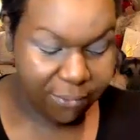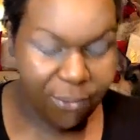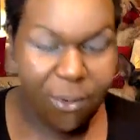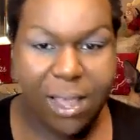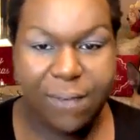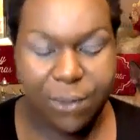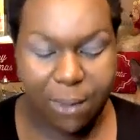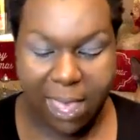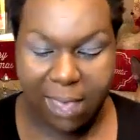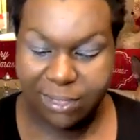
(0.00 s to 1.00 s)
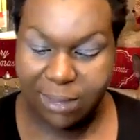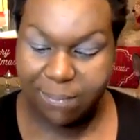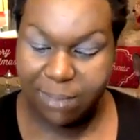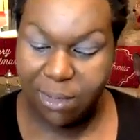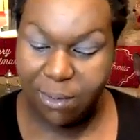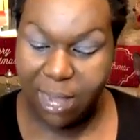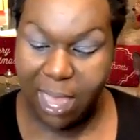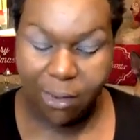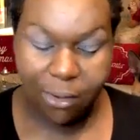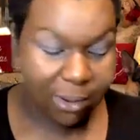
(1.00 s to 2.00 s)
or if you have something going
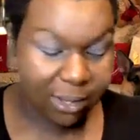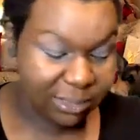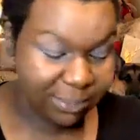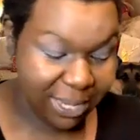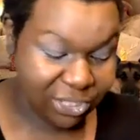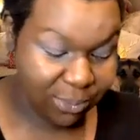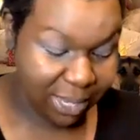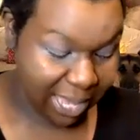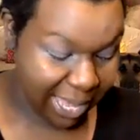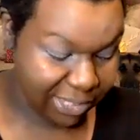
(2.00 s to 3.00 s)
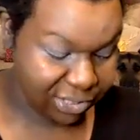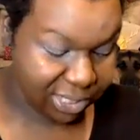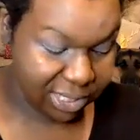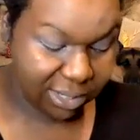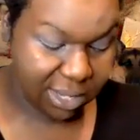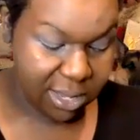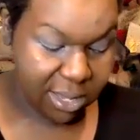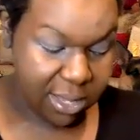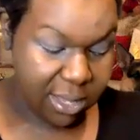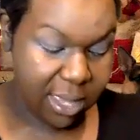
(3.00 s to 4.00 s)
out or a special occasion
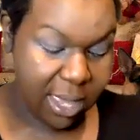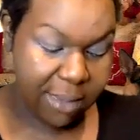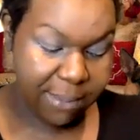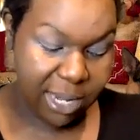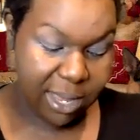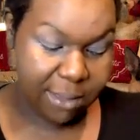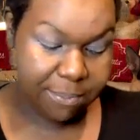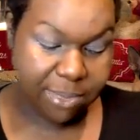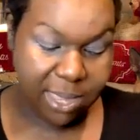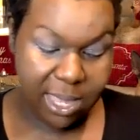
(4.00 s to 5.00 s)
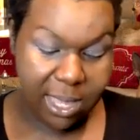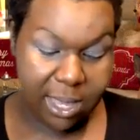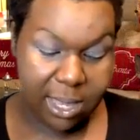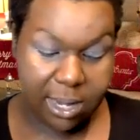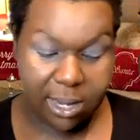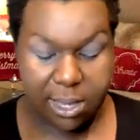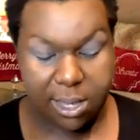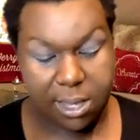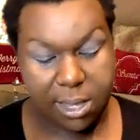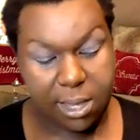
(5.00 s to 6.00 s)
coming up, then
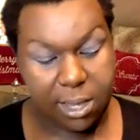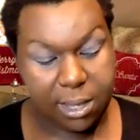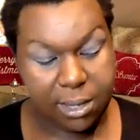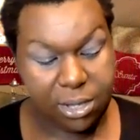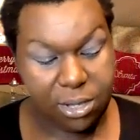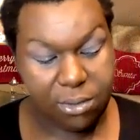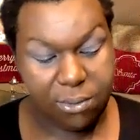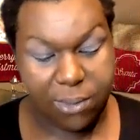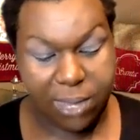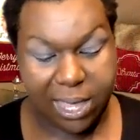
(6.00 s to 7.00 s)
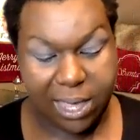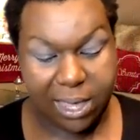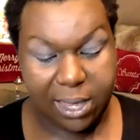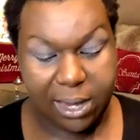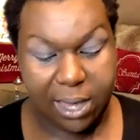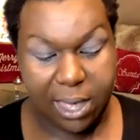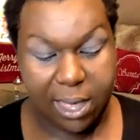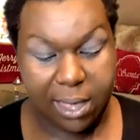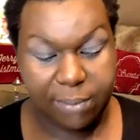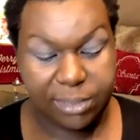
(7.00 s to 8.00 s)
you can
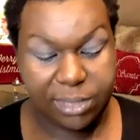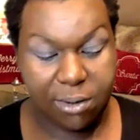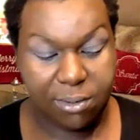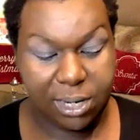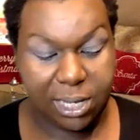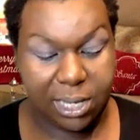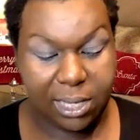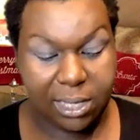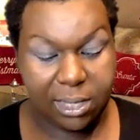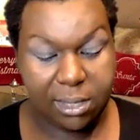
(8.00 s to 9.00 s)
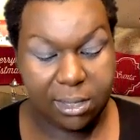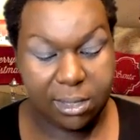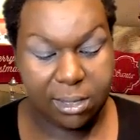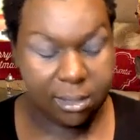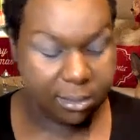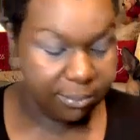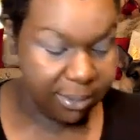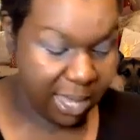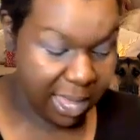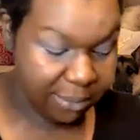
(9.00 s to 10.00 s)
certainly
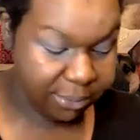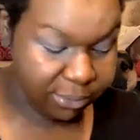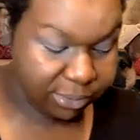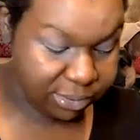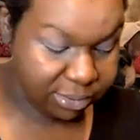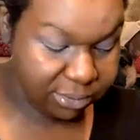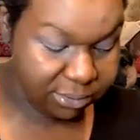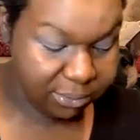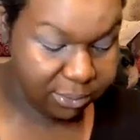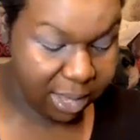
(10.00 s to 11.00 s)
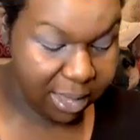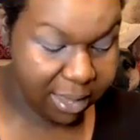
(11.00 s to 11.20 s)
be able to